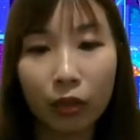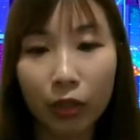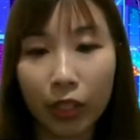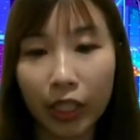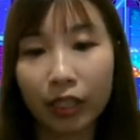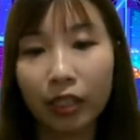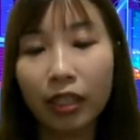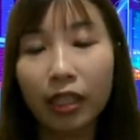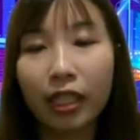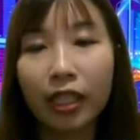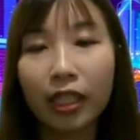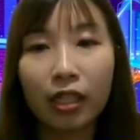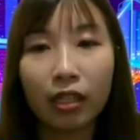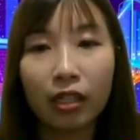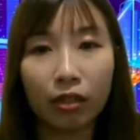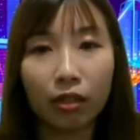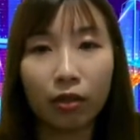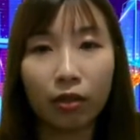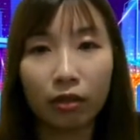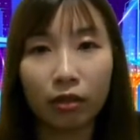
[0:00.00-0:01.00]
Okay,
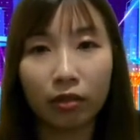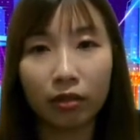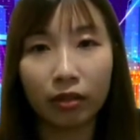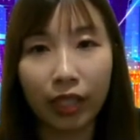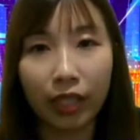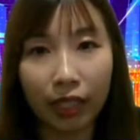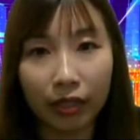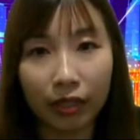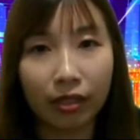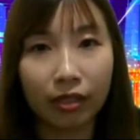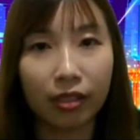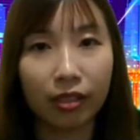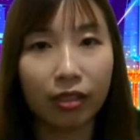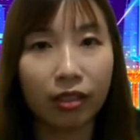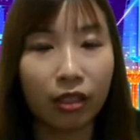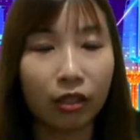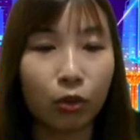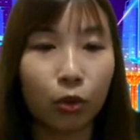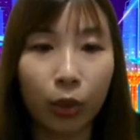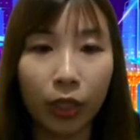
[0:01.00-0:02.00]
so
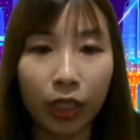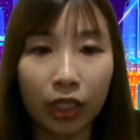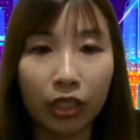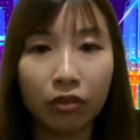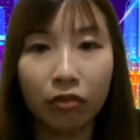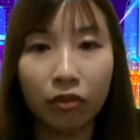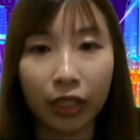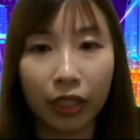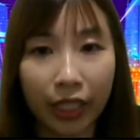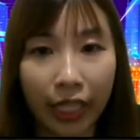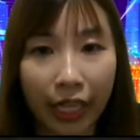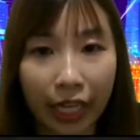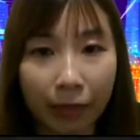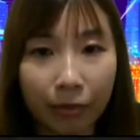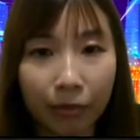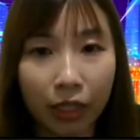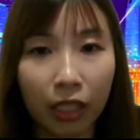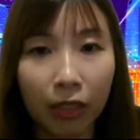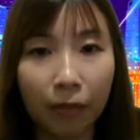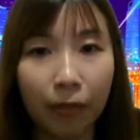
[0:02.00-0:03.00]
that's a quick
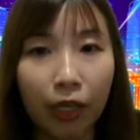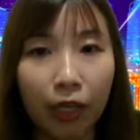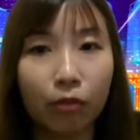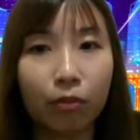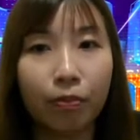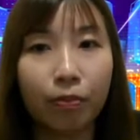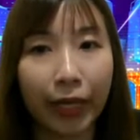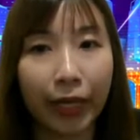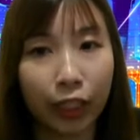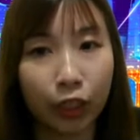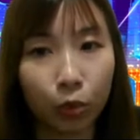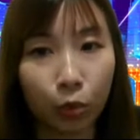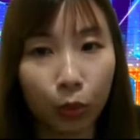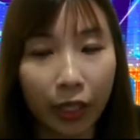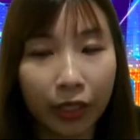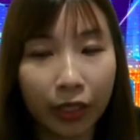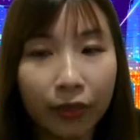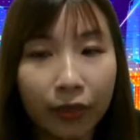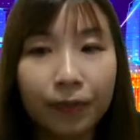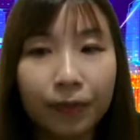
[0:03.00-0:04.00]
recap about bench
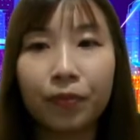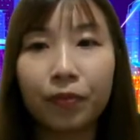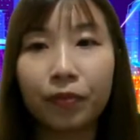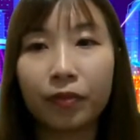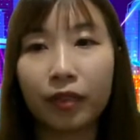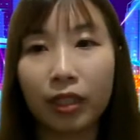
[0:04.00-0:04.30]
one.